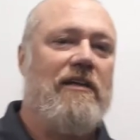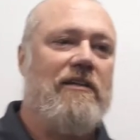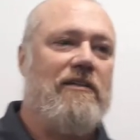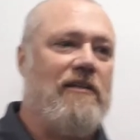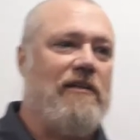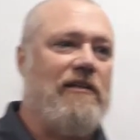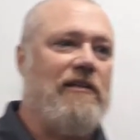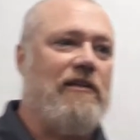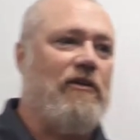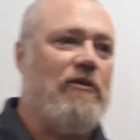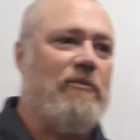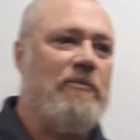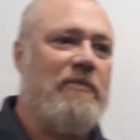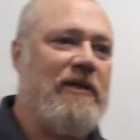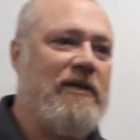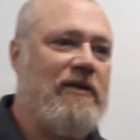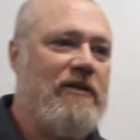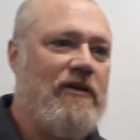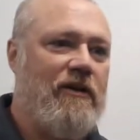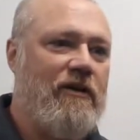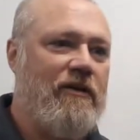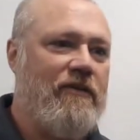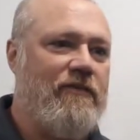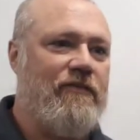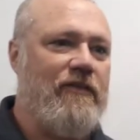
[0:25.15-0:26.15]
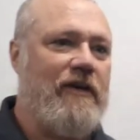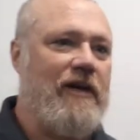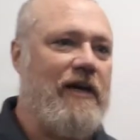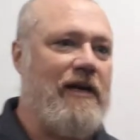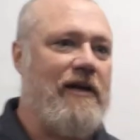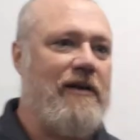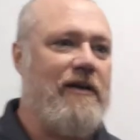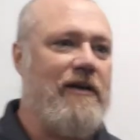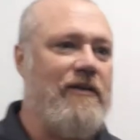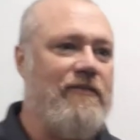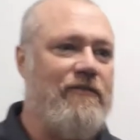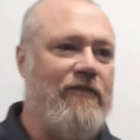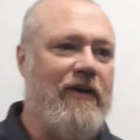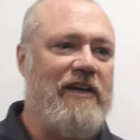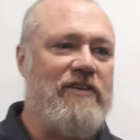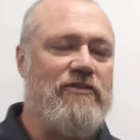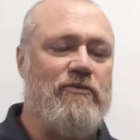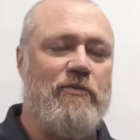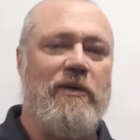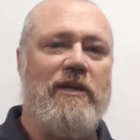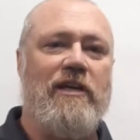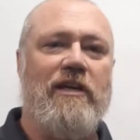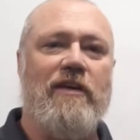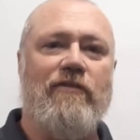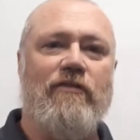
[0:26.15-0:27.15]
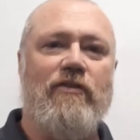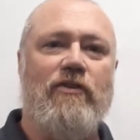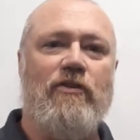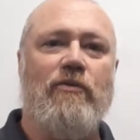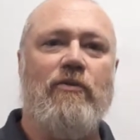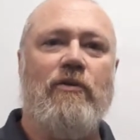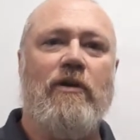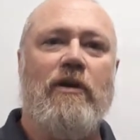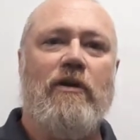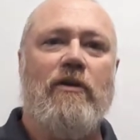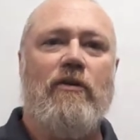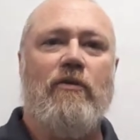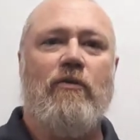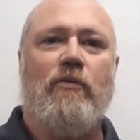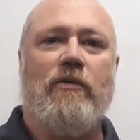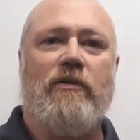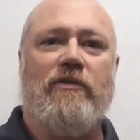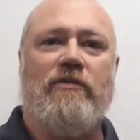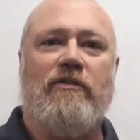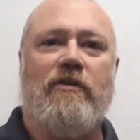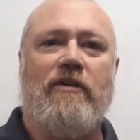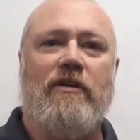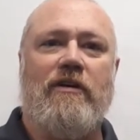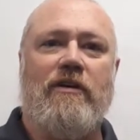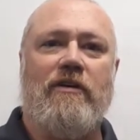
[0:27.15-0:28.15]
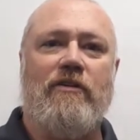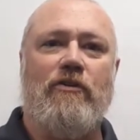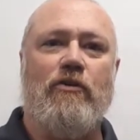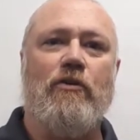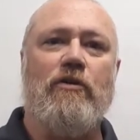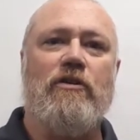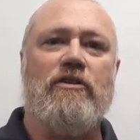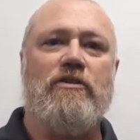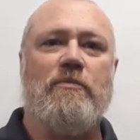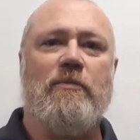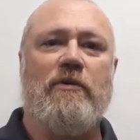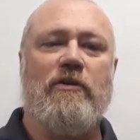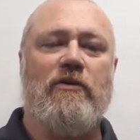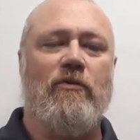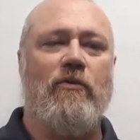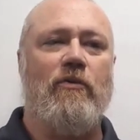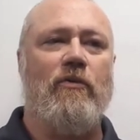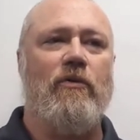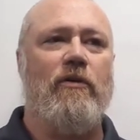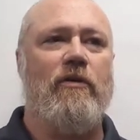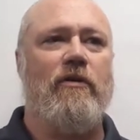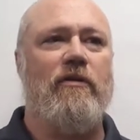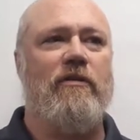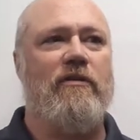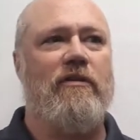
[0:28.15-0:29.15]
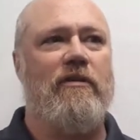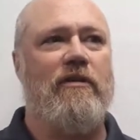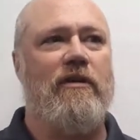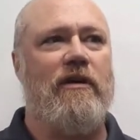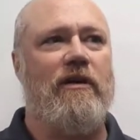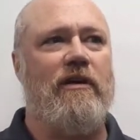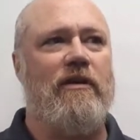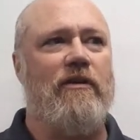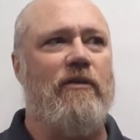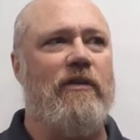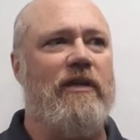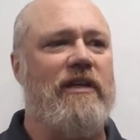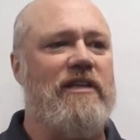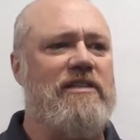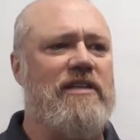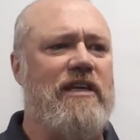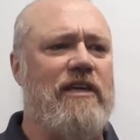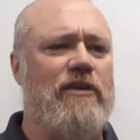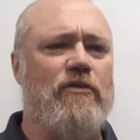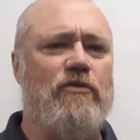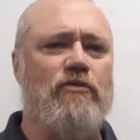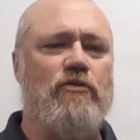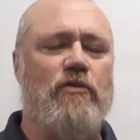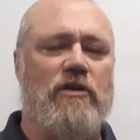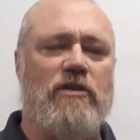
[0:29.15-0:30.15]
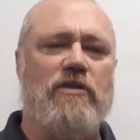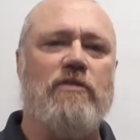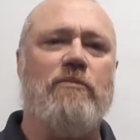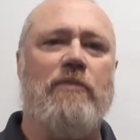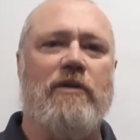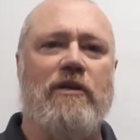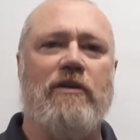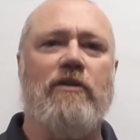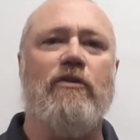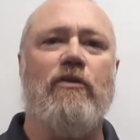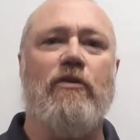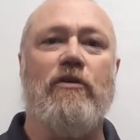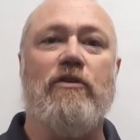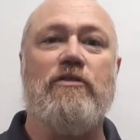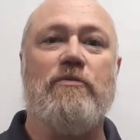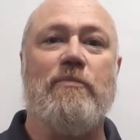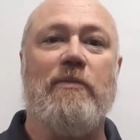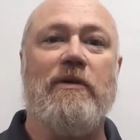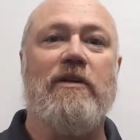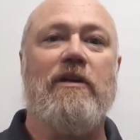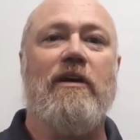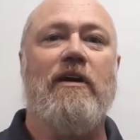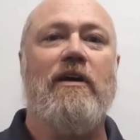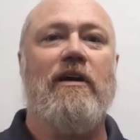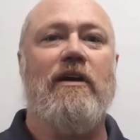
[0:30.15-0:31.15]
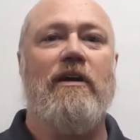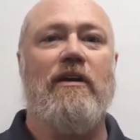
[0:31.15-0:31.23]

the little bit of uh, advice we give you with uh, nourishment or, uh, I don't like to say nutrition, but nourishment.